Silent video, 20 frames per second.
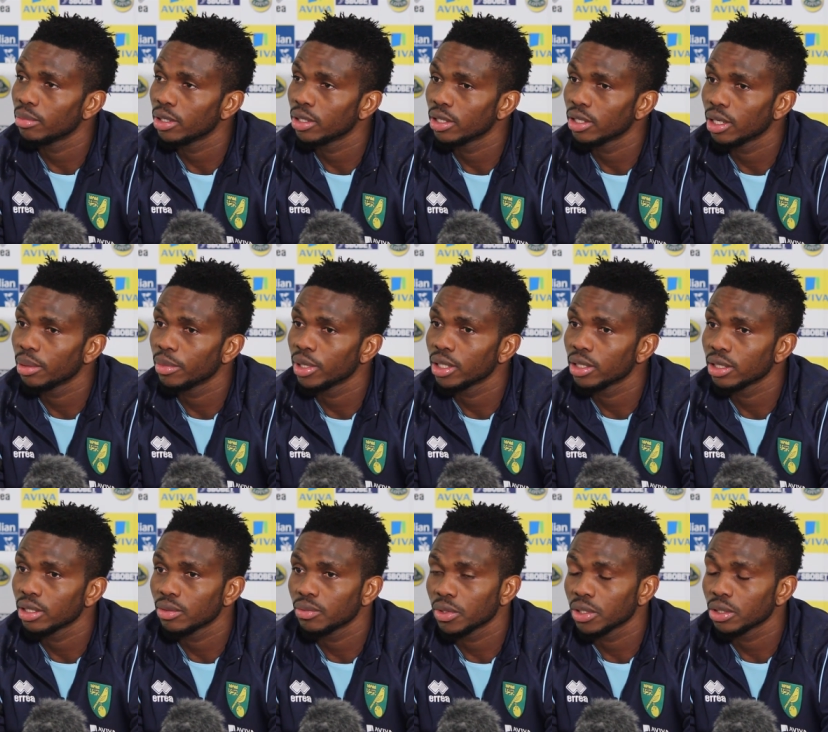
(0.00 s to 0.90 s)
But I might
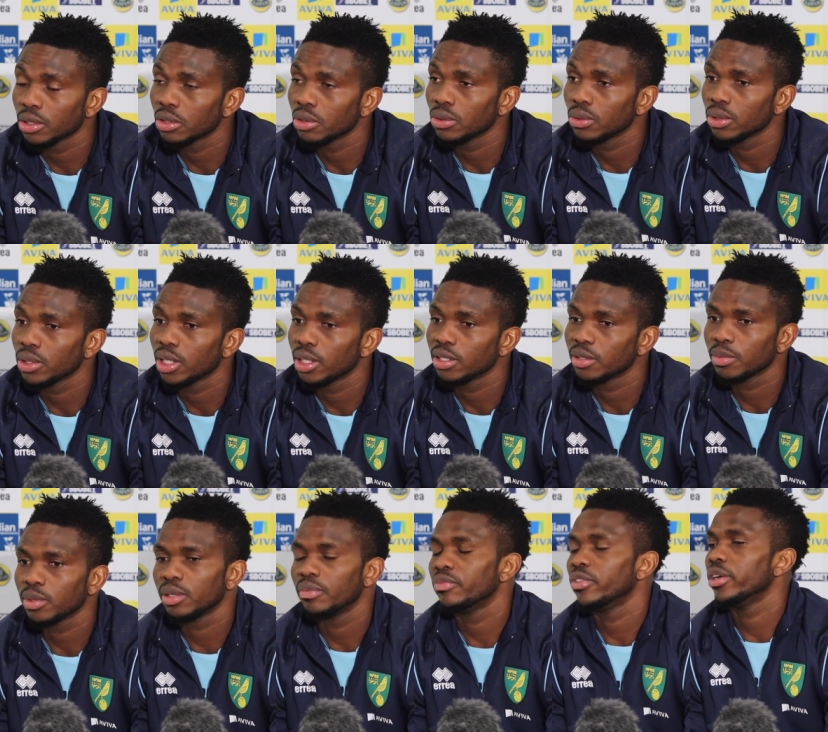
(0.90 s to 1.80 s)
need one or two games.
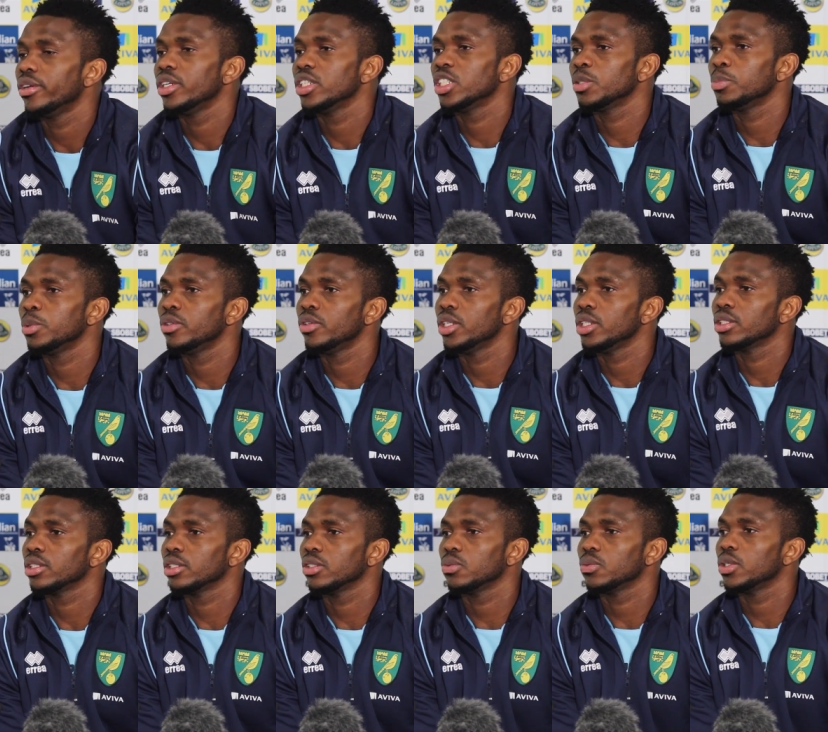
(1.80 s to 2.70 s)
But I'm very
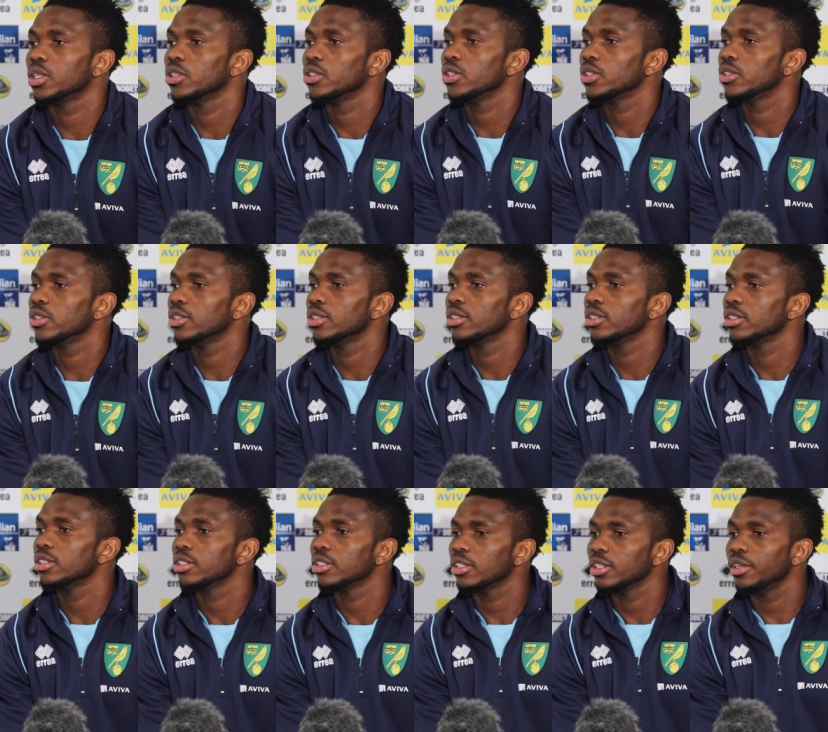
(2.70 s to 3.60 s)
experienced as well, so
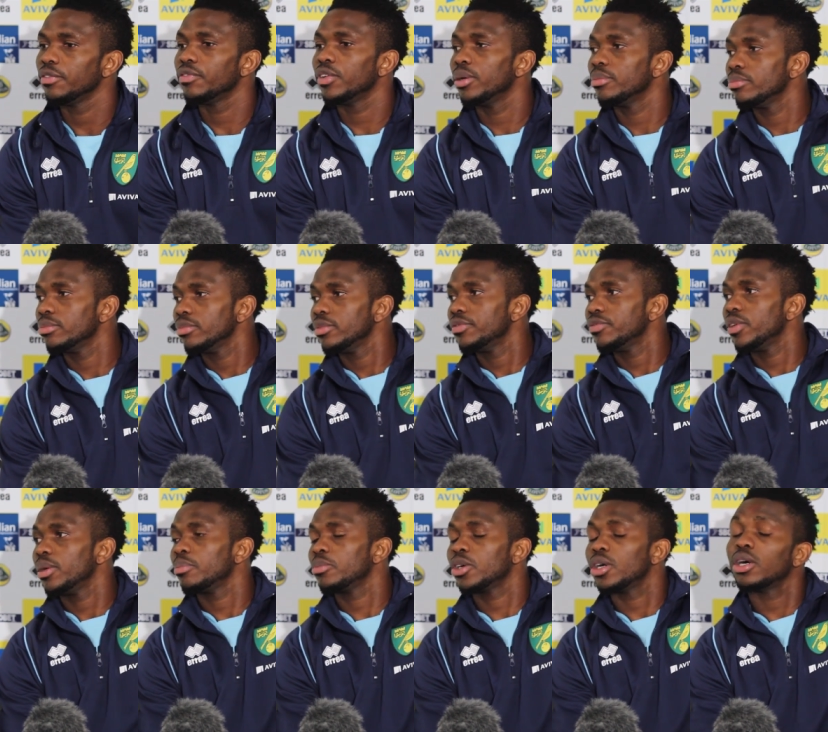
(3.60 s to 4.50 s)
if I'm if
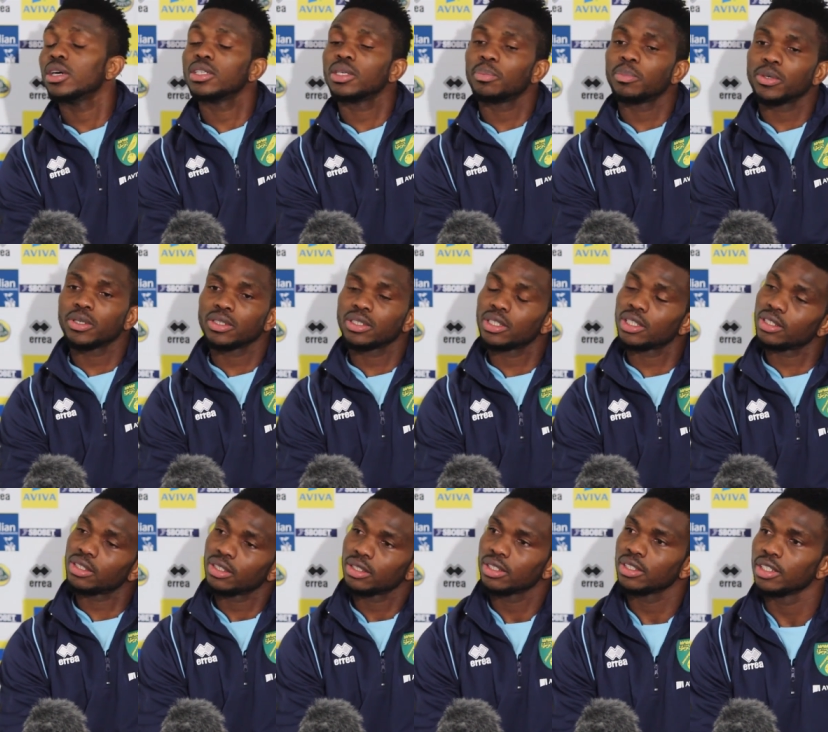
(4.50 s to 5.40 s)
I'm called upon,
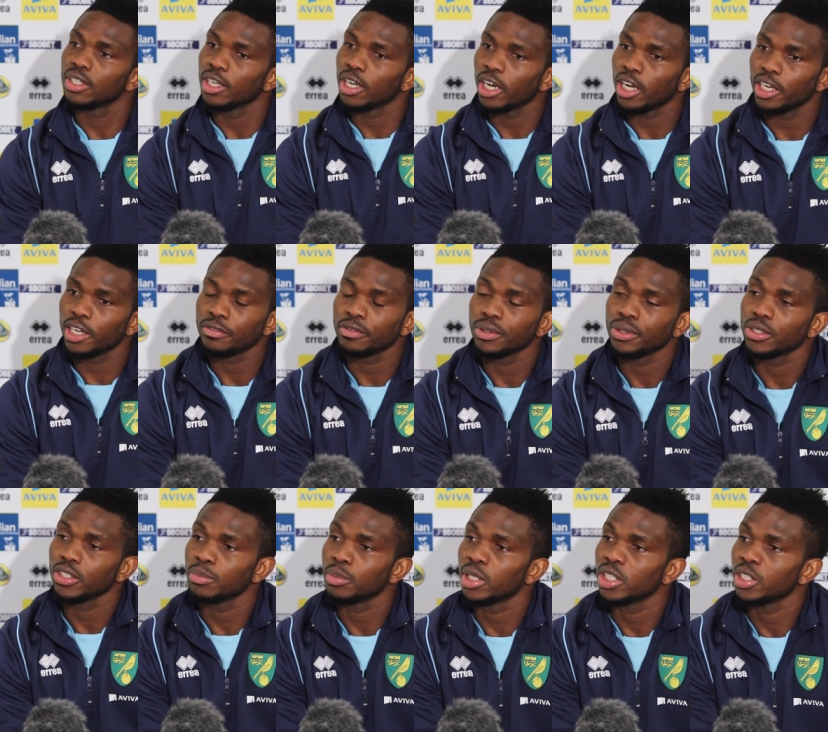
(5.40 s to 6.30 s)
then I have to
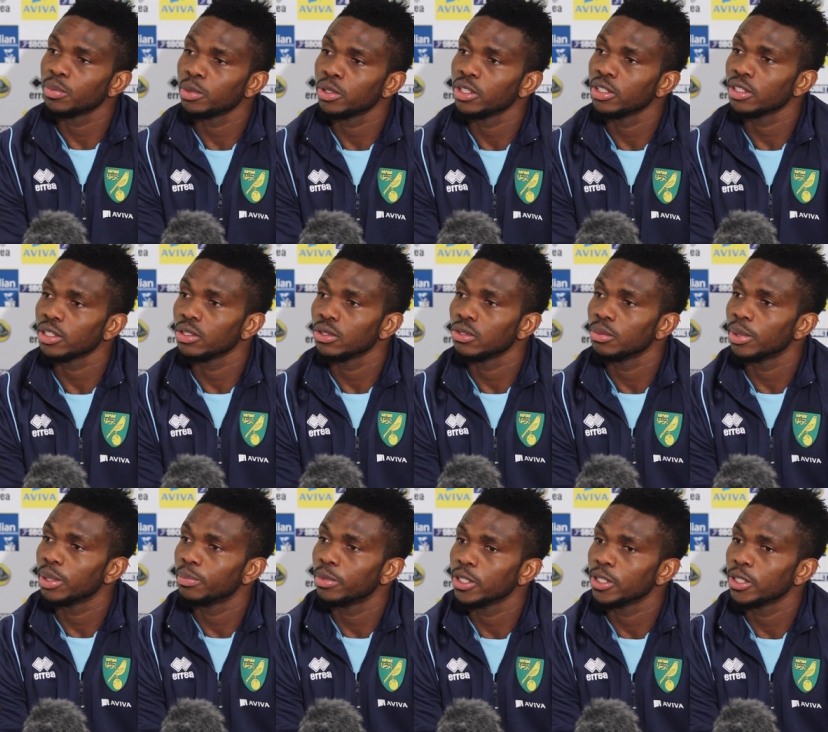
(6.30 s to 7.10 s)
use my experience and do my